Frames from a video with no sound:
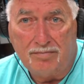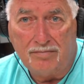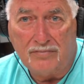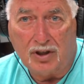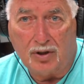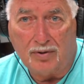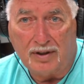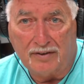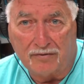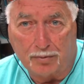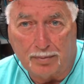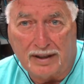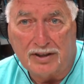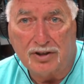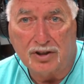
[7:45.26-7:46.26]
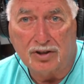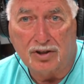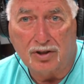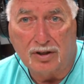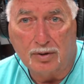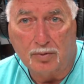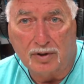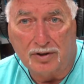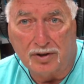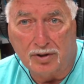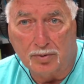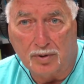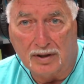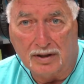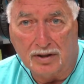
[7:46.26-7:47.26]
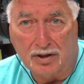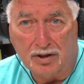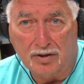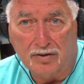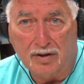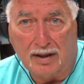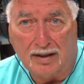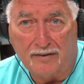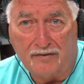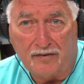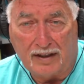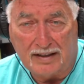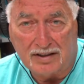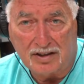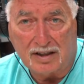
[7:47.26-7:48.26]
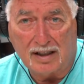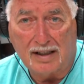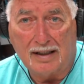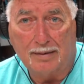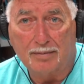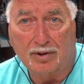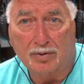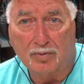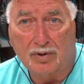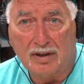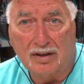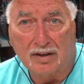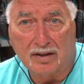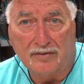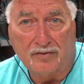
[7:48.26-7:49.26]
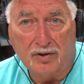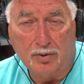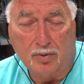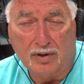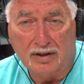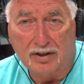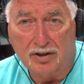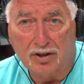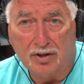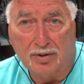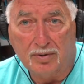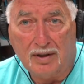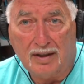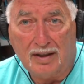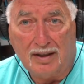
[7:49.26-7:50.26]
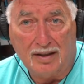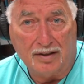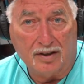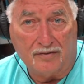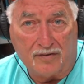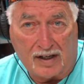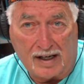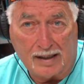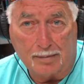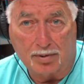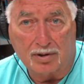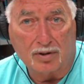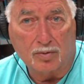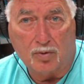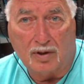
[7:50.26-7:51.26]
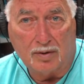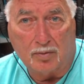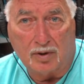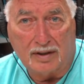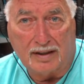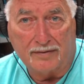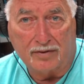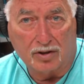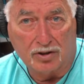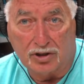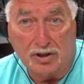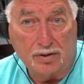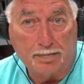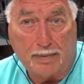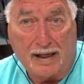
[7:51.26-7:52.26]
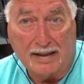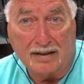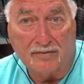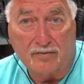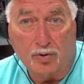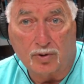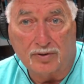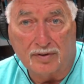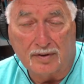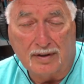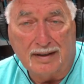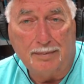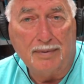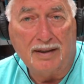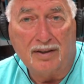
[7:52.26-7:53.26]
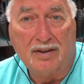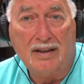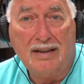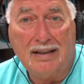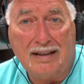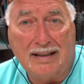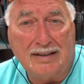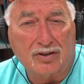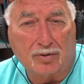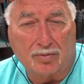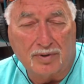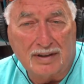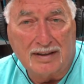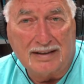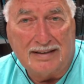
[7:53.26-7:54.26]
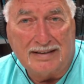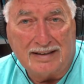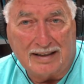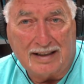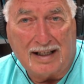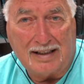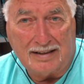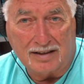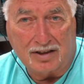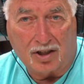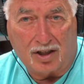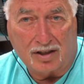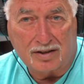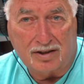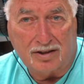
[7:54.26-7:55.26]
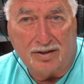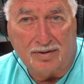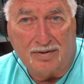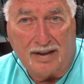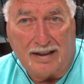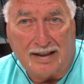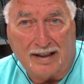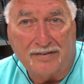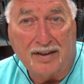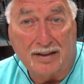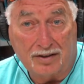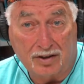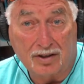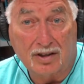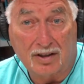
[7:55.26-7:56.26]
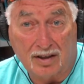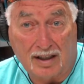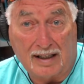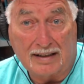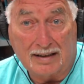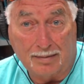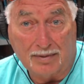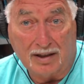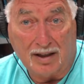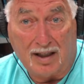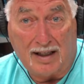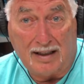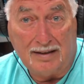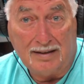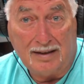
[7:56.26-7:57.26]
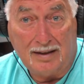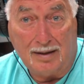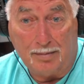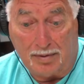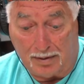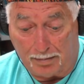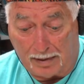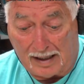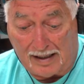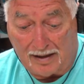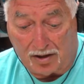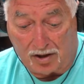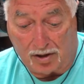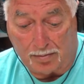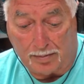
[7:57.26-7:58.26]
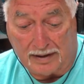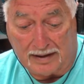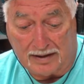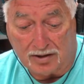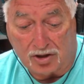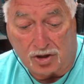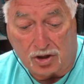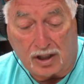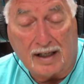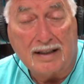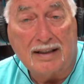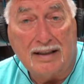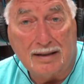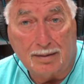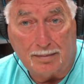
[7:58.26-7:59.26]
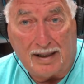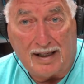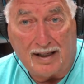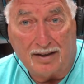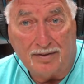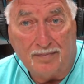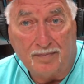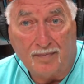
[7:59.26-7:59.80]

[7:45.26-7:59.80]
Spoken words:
information to you, whether you want to do FaceTime or if you want to do the Viber, whatever, or just back and forth email. He's a real easy guy to talk to, and I think you're going to like him a lot. But by all means, check him out.